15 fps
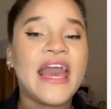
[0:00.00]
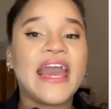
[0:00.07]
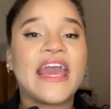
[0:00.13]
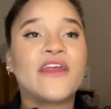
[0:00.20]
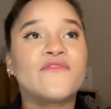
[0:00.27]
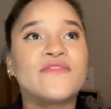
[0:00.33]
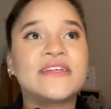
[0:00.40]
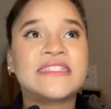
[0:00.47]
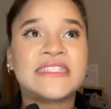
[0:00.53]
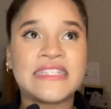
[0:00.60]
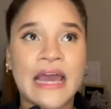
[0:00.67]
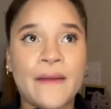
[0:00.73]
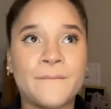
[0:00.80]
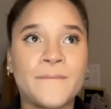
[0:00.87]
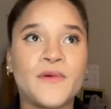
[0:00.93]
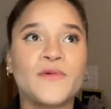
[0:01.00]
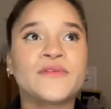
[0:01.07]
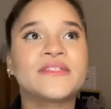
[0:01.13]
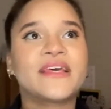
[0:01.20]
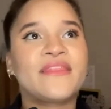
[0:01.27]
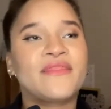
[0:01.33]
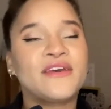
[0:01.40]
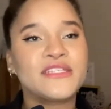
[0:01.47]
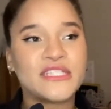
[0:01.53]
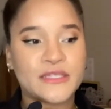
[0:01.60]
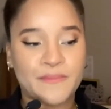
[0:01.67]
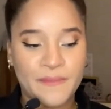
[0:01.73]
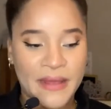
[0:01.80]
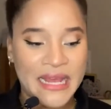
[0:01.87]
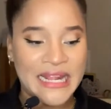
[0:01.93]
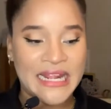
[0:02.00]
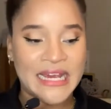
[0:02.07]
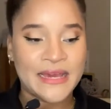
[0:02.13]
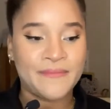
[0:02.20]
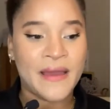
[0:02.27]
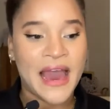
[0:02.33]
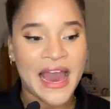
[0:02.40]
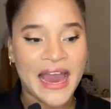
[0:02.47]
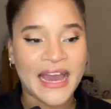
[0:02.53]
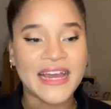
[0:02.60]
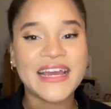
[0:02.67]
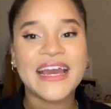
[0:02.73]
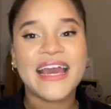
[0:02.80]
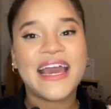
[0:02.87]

It resembles the Speedy bag,